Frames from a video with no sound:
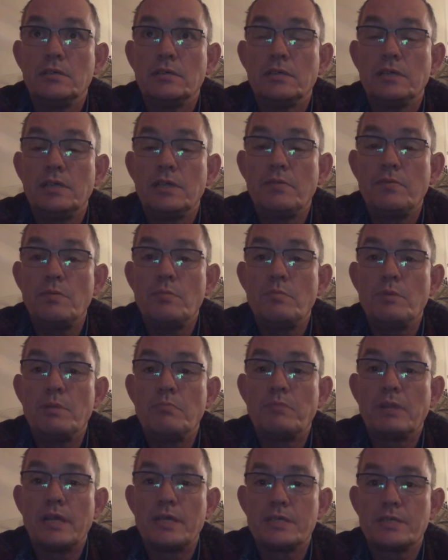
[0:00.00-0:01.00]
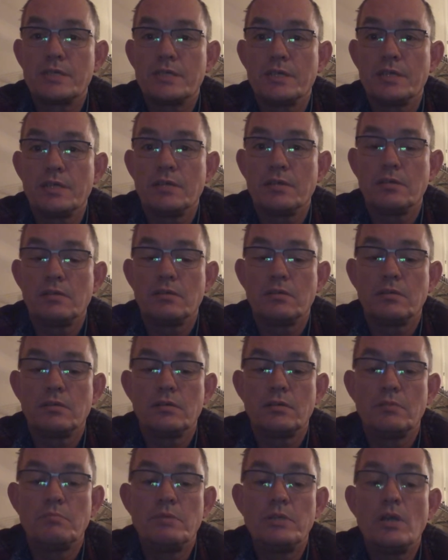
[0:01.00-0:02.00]
giving me blessing,
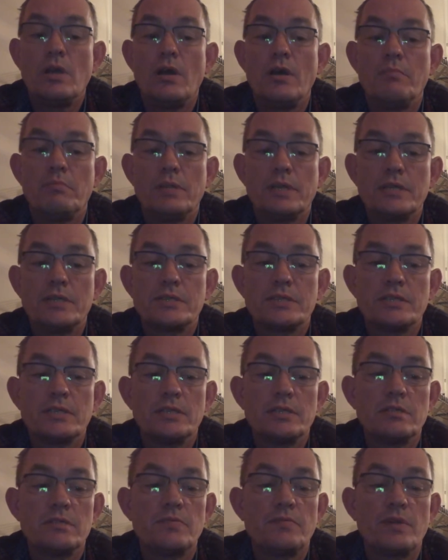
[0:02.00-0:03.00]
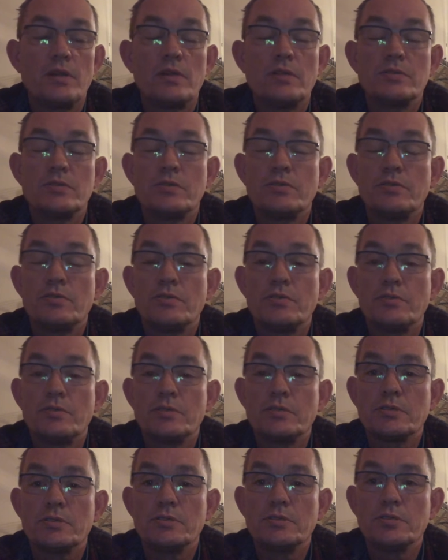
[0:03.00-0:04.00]
beyond blessing as far as the truth
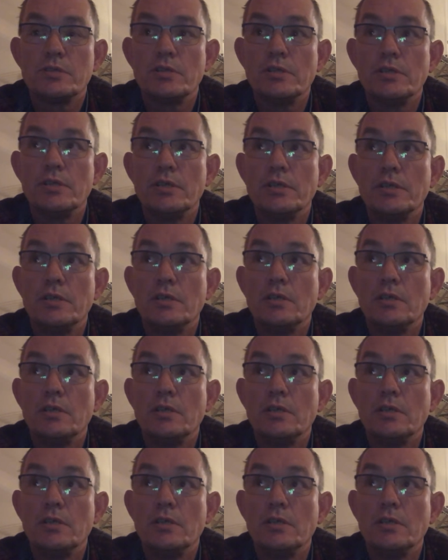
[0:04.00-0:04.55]
is concerned,